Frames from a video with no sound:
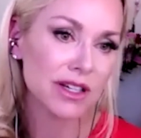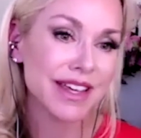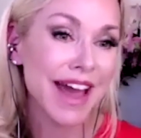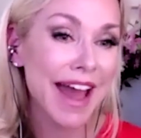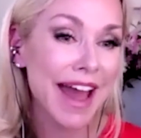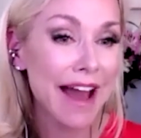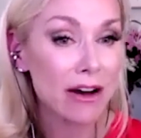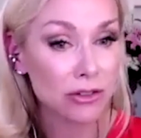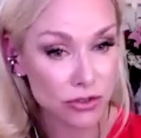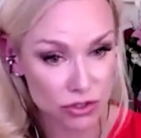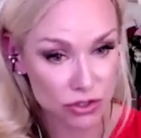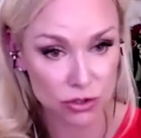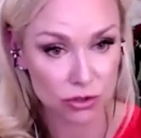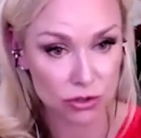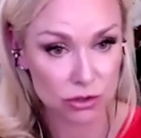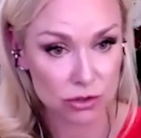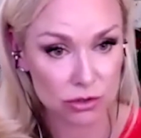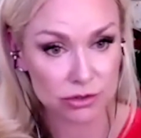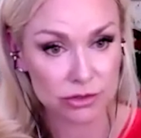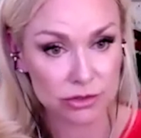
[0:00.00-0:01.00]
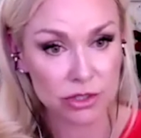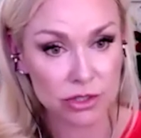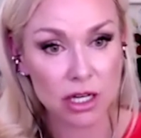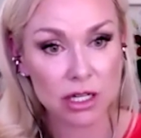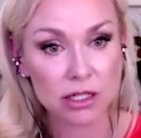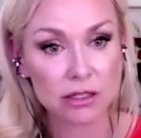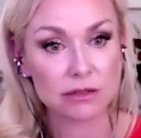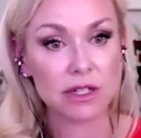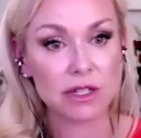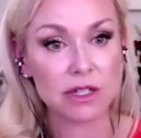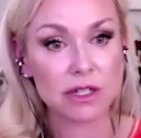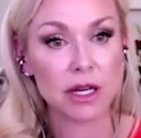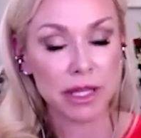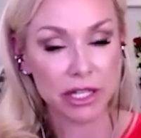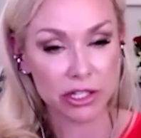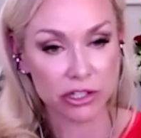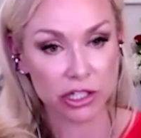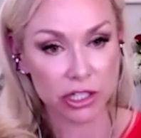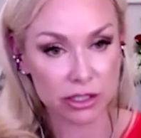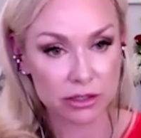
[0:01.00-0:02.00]
counsel, not
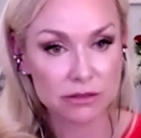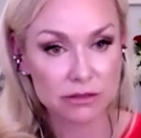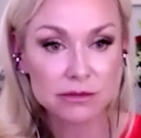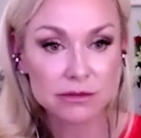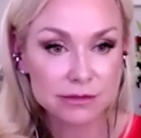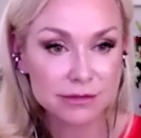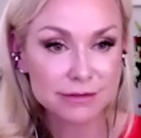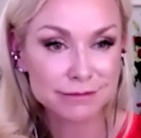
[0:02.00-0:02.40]
opinion.